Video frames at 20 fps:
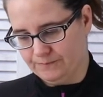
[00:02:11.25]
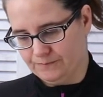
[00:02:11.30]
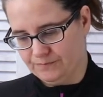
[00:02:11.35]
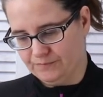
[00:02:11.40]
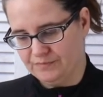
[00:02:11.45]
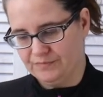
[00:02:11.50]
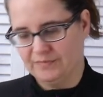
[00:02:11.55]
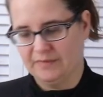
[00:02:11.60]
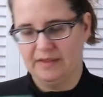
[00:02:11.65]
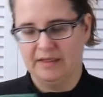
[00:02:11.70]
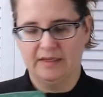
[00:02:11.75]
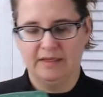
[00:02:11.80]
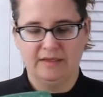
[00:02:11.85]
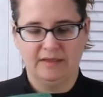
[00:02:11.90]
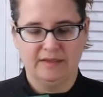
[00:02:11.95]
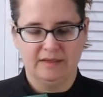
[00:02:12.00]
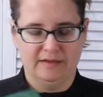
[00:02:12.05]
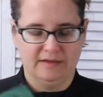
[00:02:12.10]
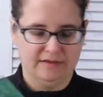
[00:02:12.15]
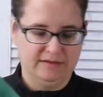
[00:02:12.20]
Okay,
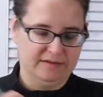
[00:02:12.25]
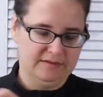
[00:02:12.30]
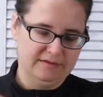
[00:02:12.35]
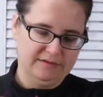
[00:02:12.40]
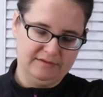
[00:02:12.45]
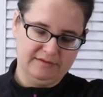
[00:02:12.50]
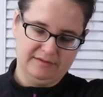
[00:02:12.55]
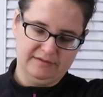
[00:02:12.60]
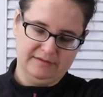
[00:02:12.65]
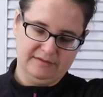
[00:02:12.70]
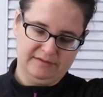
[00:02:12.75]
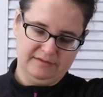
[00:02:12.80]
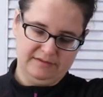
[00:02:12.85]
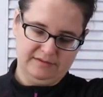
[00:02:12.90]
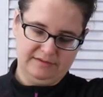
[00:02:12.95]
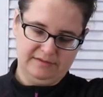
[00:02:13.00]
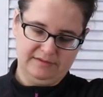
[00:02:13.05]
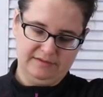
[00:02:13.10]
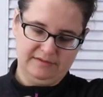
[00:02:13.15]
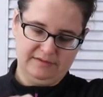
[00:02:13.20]
five minutes
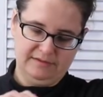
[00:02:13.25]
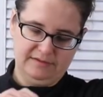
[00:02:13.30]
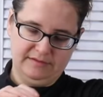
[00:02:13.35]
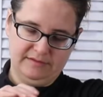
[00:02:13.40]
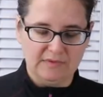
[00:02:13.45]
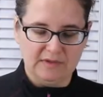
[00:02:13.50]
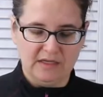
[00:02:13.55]
and counting.